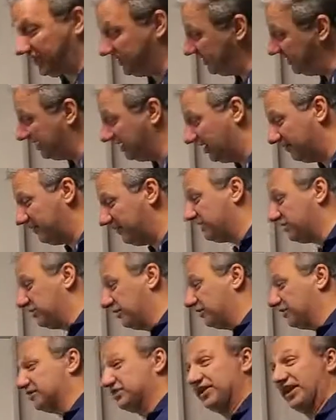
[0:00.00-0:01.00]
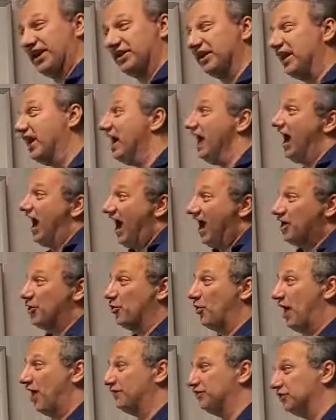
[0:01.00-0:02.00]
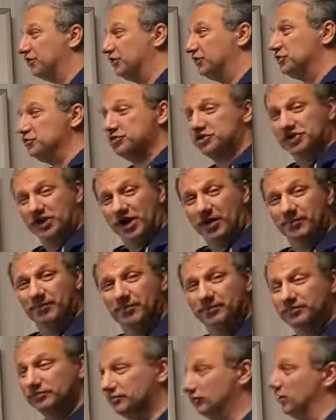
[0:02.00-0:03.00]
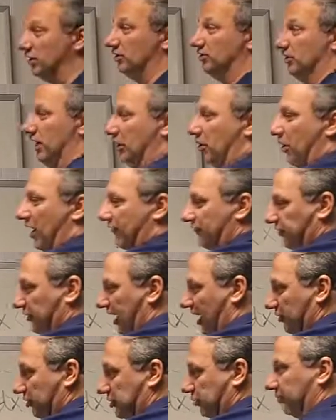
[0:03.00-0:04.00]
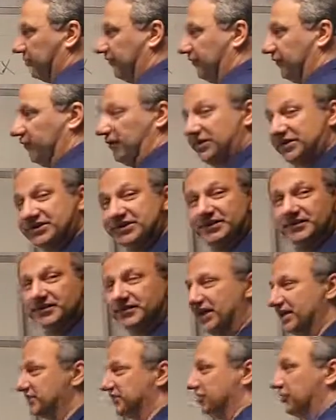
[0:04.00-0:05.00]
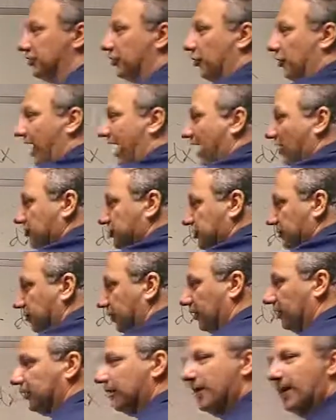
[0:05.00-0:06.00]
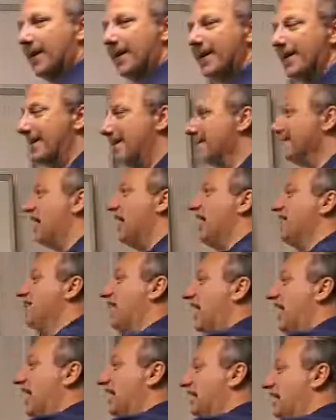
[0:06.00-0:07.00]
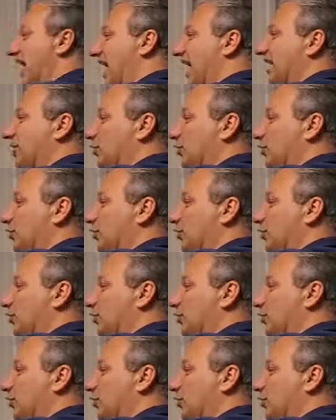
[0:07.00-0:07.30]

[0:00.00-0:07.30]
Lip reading: need to make you understand. I go after the U-sub. Well, I go after algebra first. That's good old algebra. Then I